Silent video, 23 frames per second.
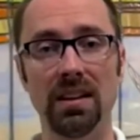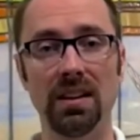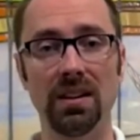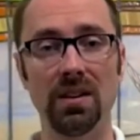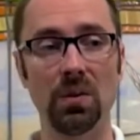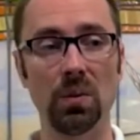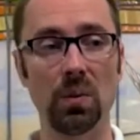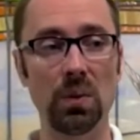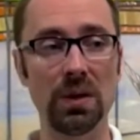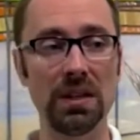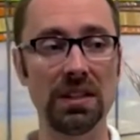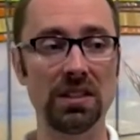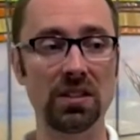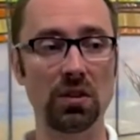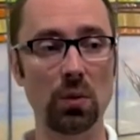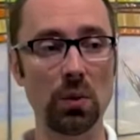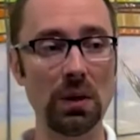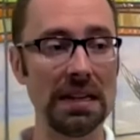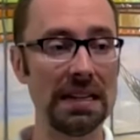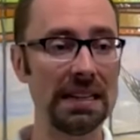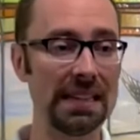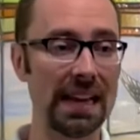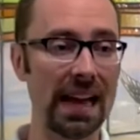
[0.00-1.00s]
we
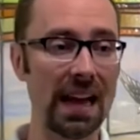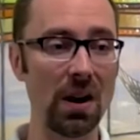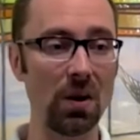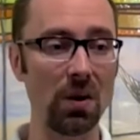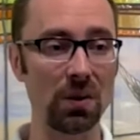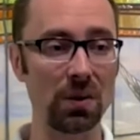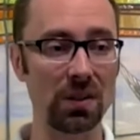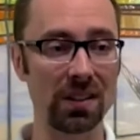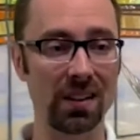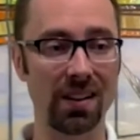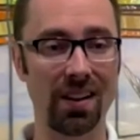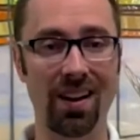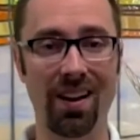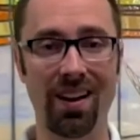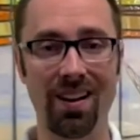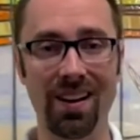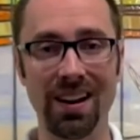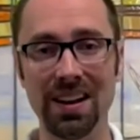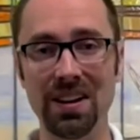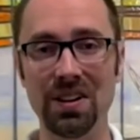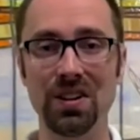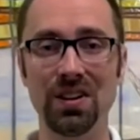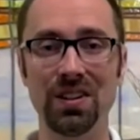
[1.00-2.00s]
squeeze out our
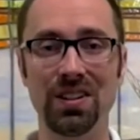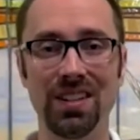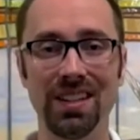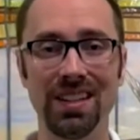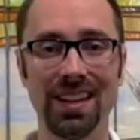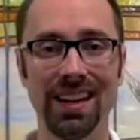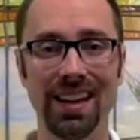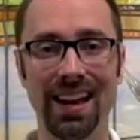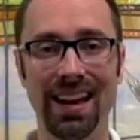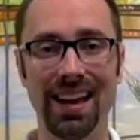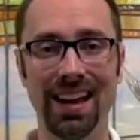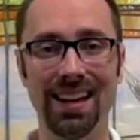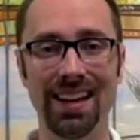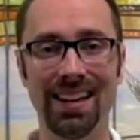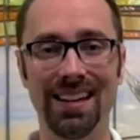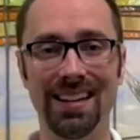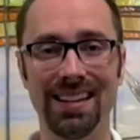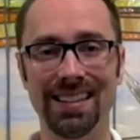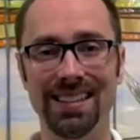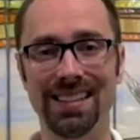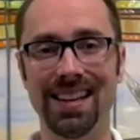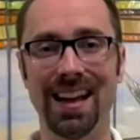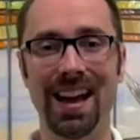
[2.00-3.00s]
energy and
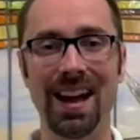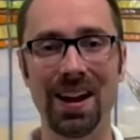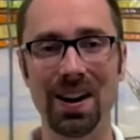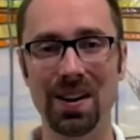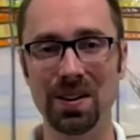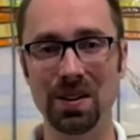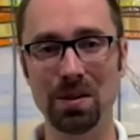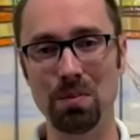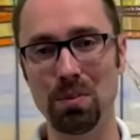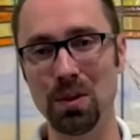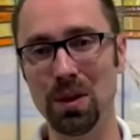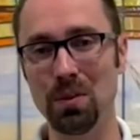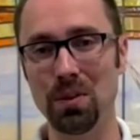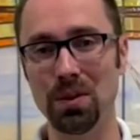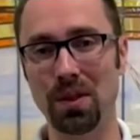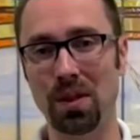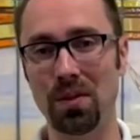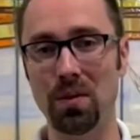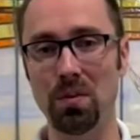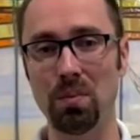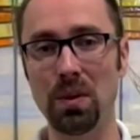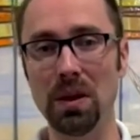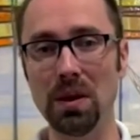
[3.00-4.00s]
desire to be with
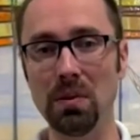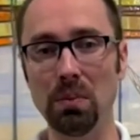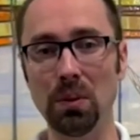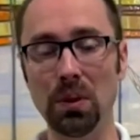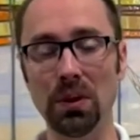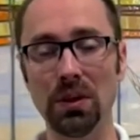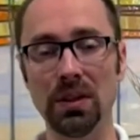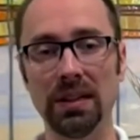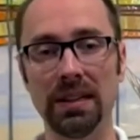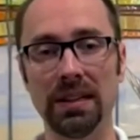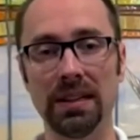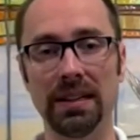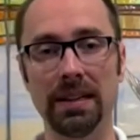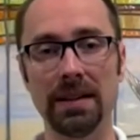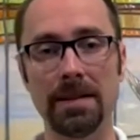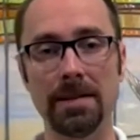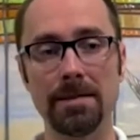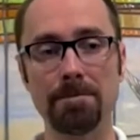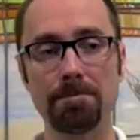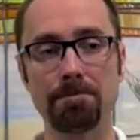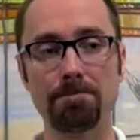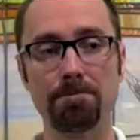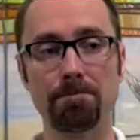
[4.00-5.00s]
other people,
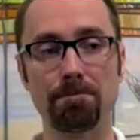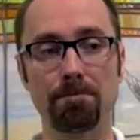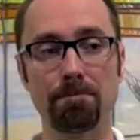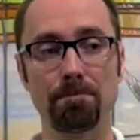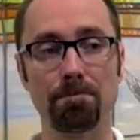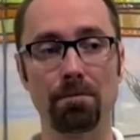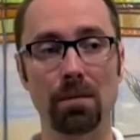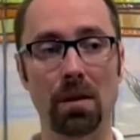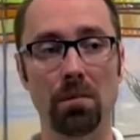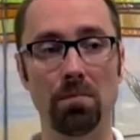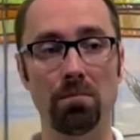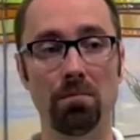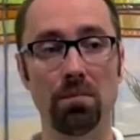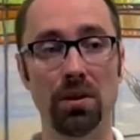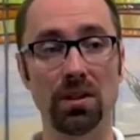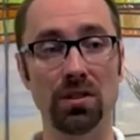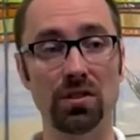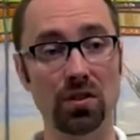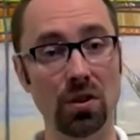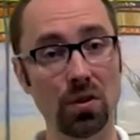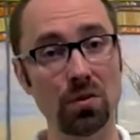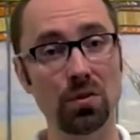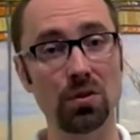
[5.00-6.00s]
but
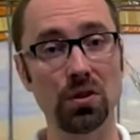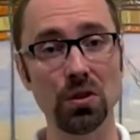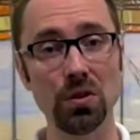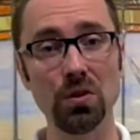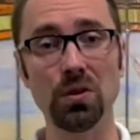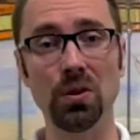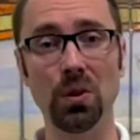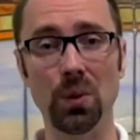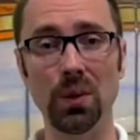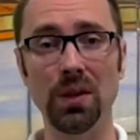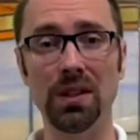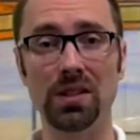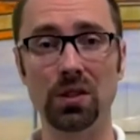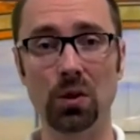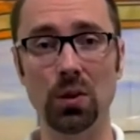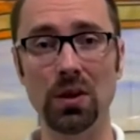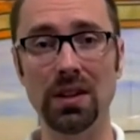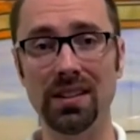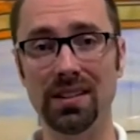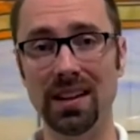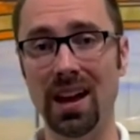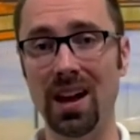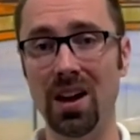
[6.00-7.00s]
so too do we
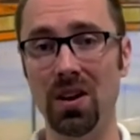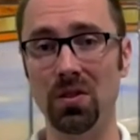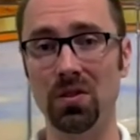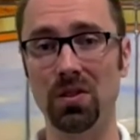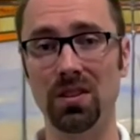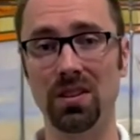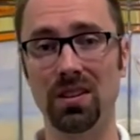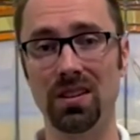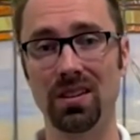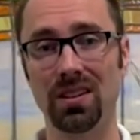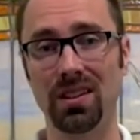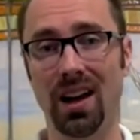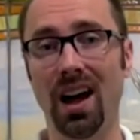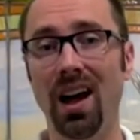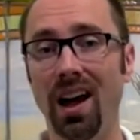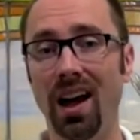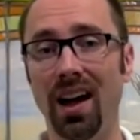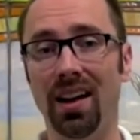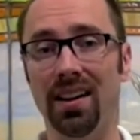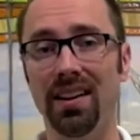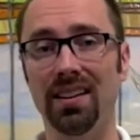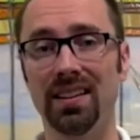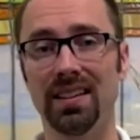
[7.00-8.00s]
squeeze out
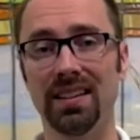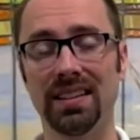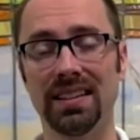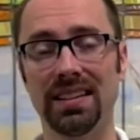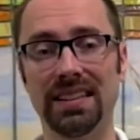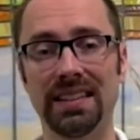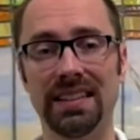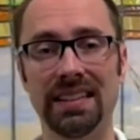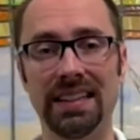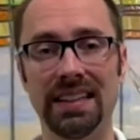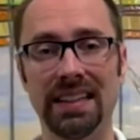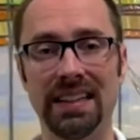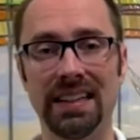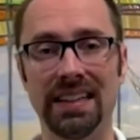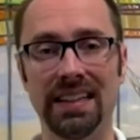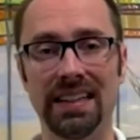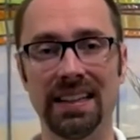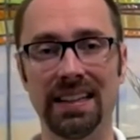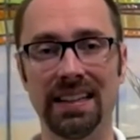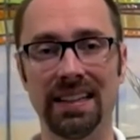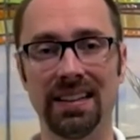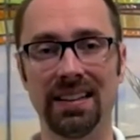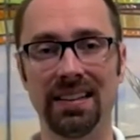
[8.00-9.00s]
God.
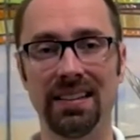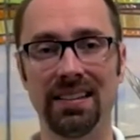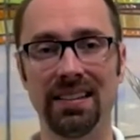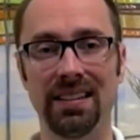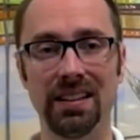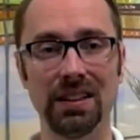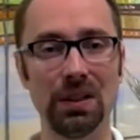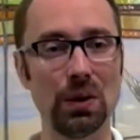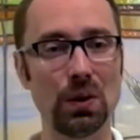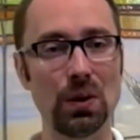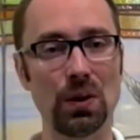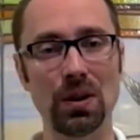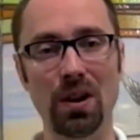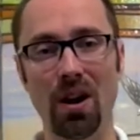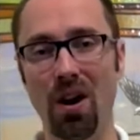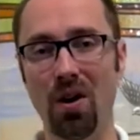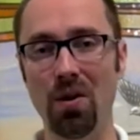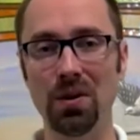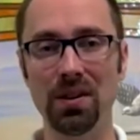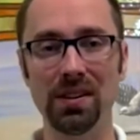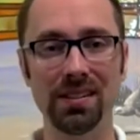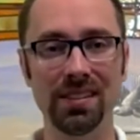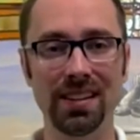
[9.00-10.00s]
The Lord
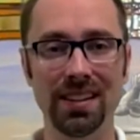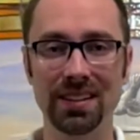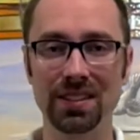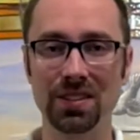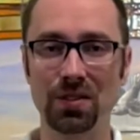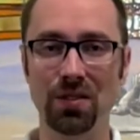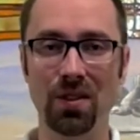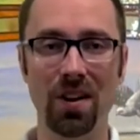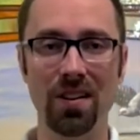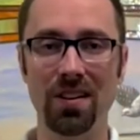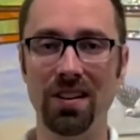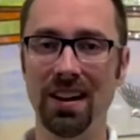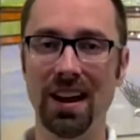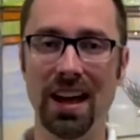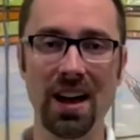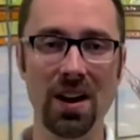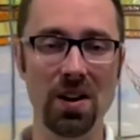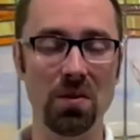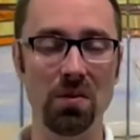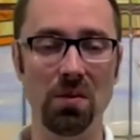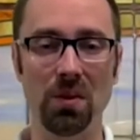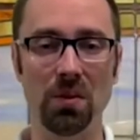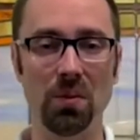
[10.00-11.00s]
always gets crowded
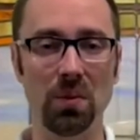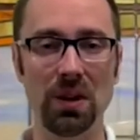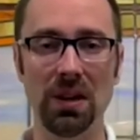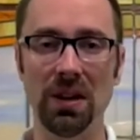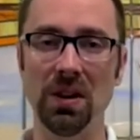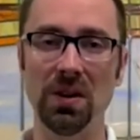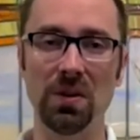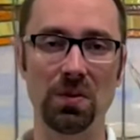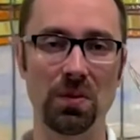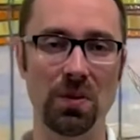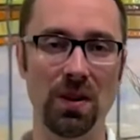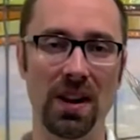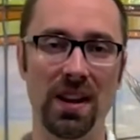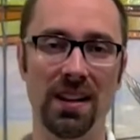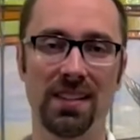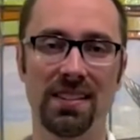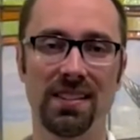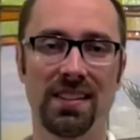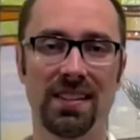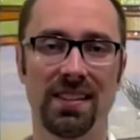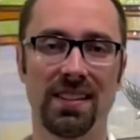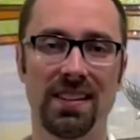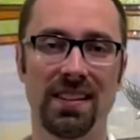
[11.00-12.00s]
out when we don't rest.